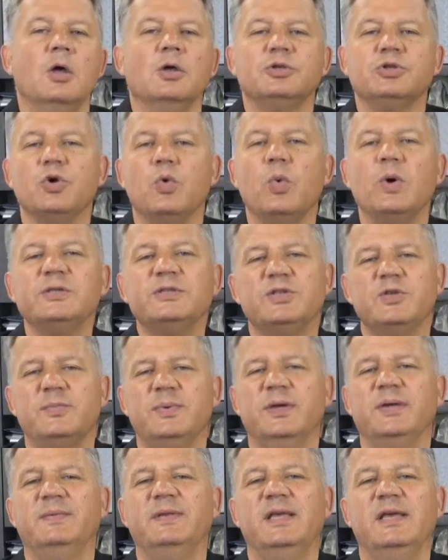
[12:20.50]
So what's the
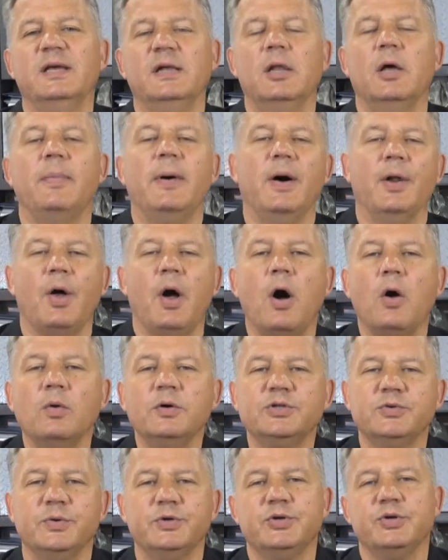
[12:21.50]
big deal about
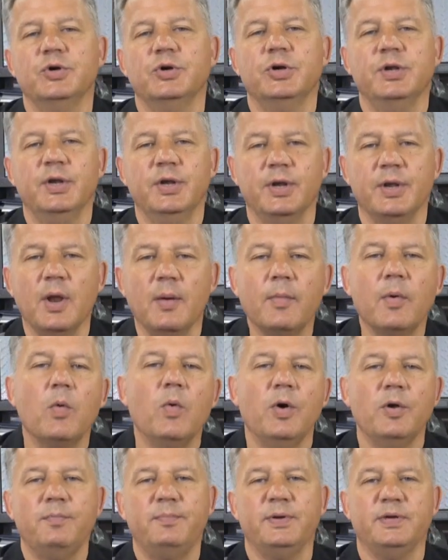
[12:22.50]
always returning the number
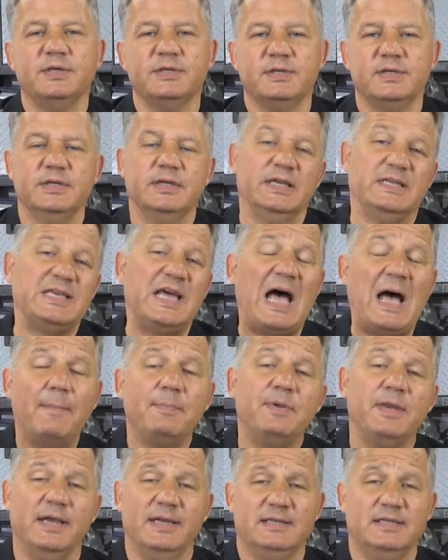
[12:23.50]
one piston to
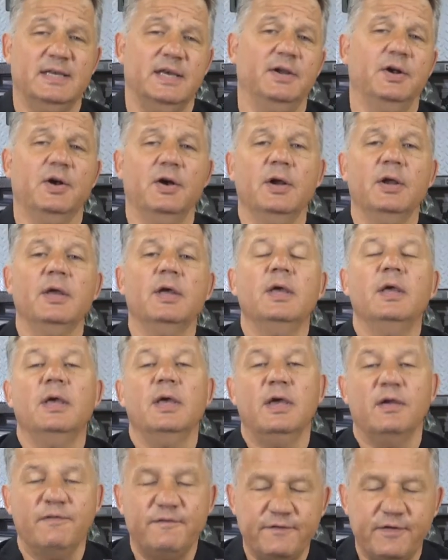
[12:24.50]
top dead center
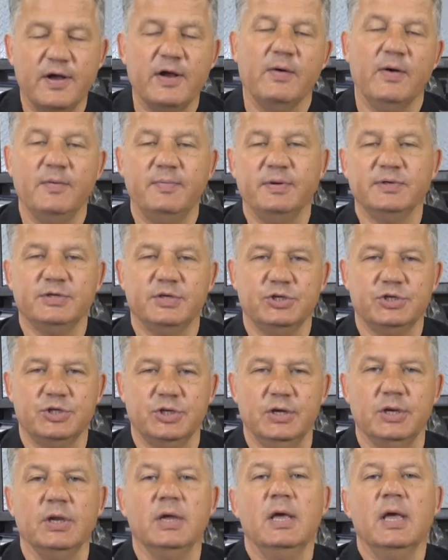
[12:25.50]
and firing
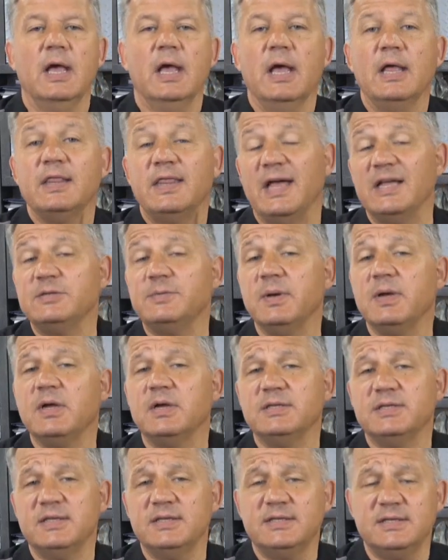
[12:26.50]
position? That's
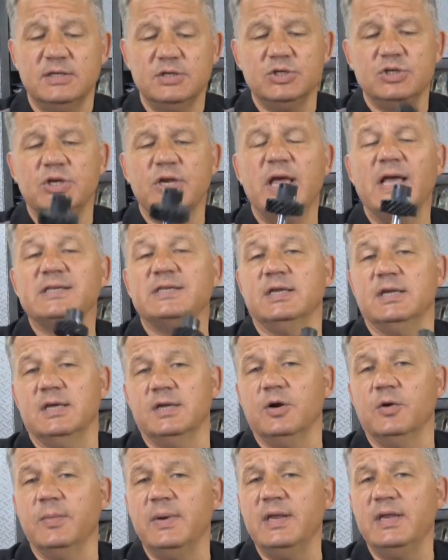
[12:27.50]
because this engine has an
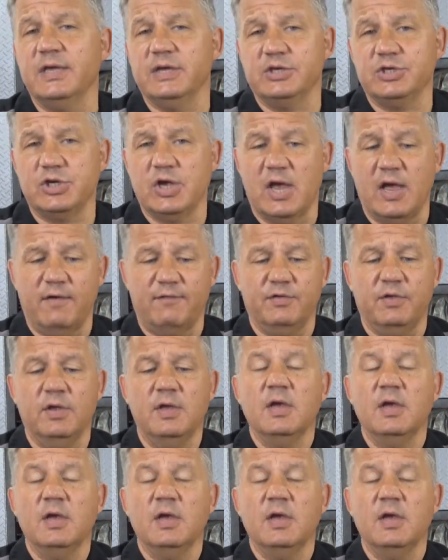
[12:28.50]
intermediate shaft.